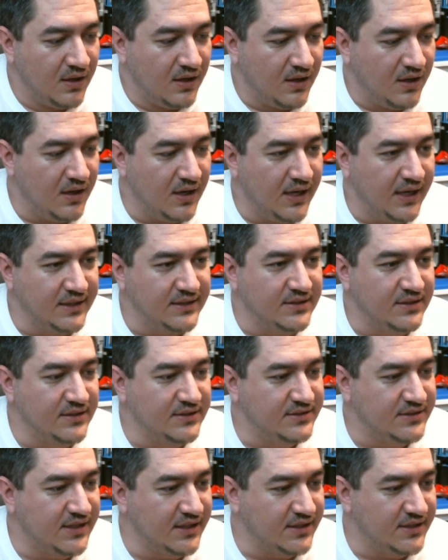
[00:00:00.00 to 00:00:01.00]
All right,
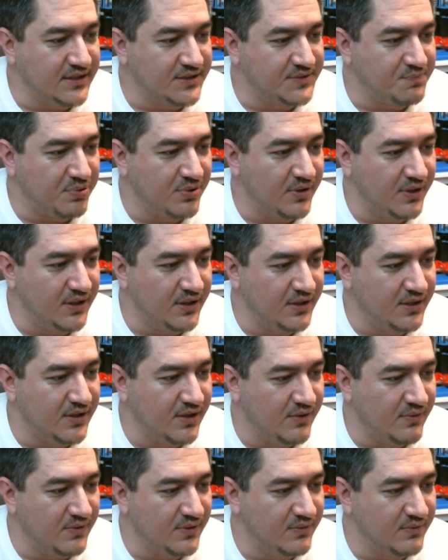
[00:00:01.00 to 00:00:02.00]
let's get this print
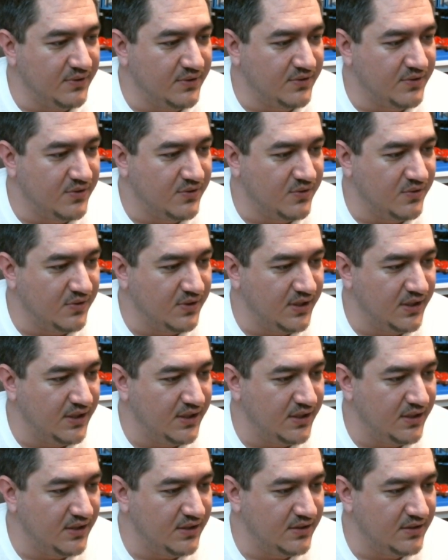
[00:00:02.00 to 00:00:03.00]
going real
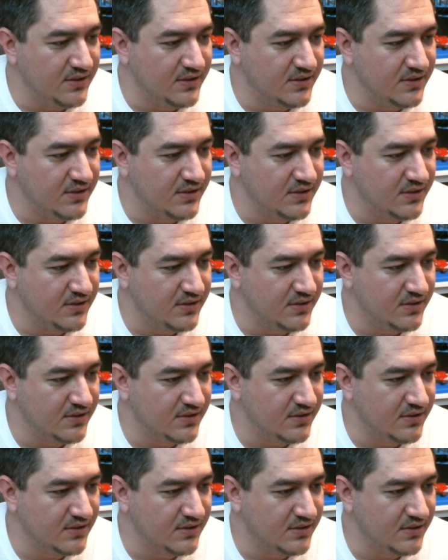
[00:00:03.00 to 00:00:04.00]
quick.
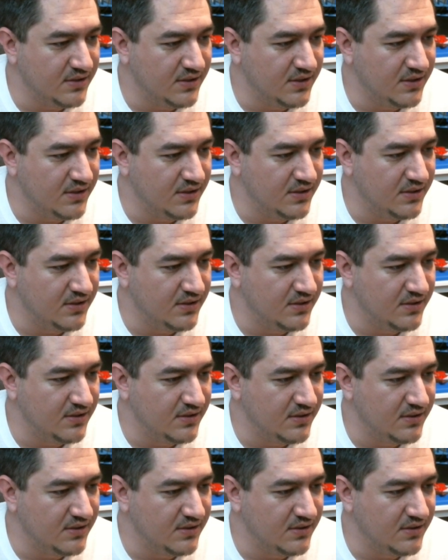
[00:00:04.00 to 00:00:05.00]

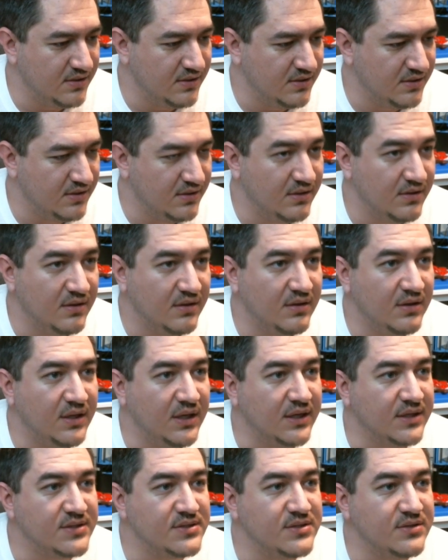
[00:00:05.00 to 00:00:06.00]

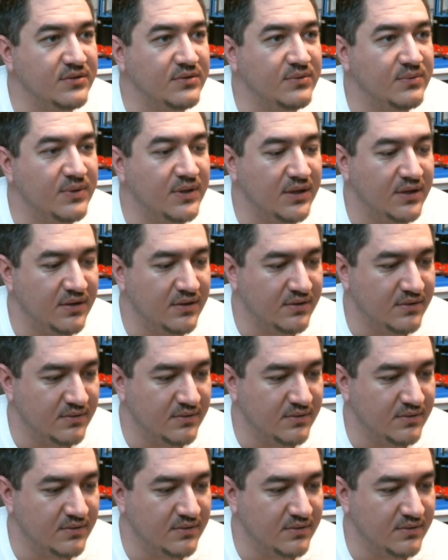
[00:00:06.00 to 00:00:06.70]
Yes, new window.